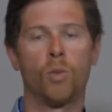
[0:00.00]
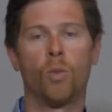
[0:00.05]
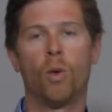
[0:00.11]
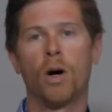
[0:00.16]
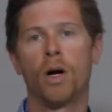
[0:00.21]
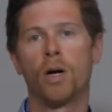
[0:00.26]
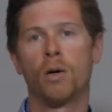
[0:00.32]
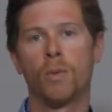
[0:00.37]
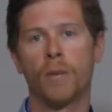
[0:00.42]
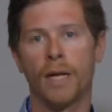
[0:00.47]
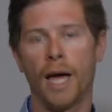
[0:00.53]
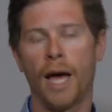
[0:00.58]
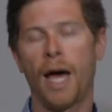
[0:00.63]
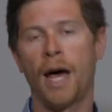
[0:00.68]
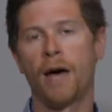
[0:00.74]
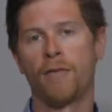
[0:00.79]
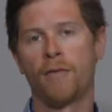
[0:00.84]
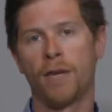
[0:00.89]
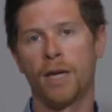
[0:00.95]
water we
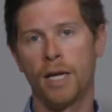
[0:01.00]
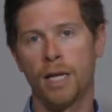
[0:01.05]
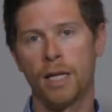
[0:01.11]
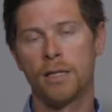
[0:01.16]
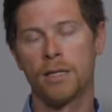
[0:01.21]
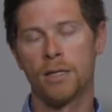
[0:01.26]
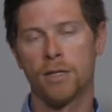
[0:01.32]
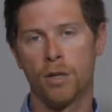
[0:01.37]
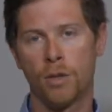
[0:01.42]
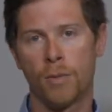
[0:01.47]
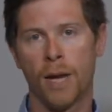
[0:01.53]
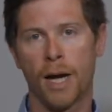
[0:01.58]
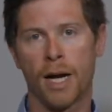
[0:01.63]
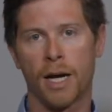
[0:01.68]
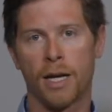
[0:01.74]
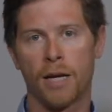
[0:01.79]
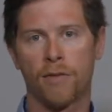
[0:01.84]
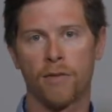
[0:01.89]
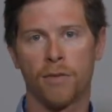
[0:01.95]
have in
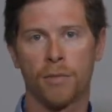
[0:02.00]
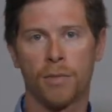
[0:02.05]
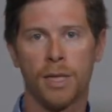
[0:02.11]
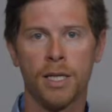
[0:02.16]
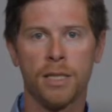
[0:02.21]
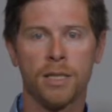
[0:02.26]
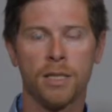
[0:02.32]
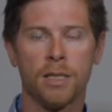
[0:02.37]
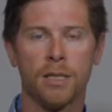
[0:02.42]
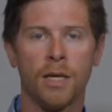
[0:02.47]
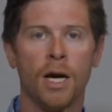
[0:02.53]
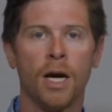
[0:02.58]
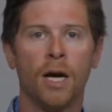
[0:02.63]
snowpack in different places,